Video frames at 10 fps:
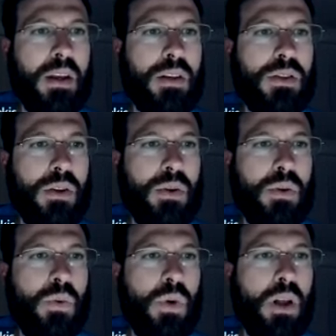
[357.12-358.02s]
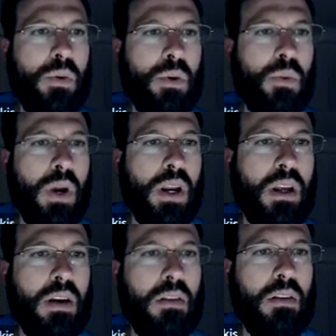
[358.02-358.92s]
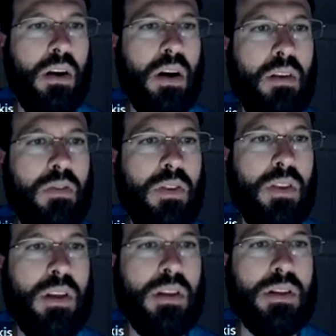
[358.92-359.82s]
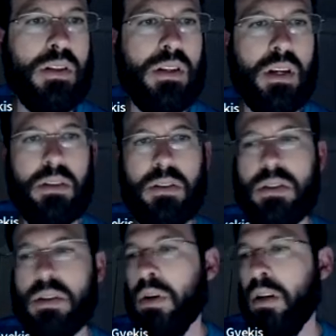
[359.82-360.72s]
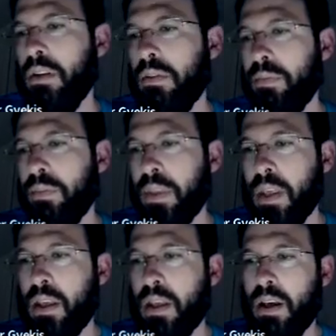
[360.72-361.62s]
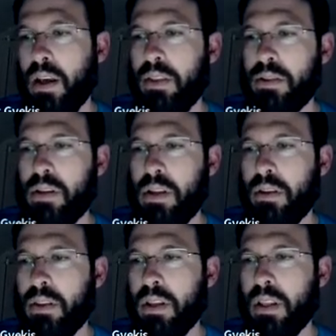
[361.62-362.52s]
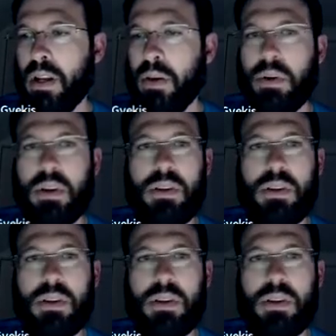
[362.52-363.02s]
So while we're waiting for these detectors to run, there's another thing that I want to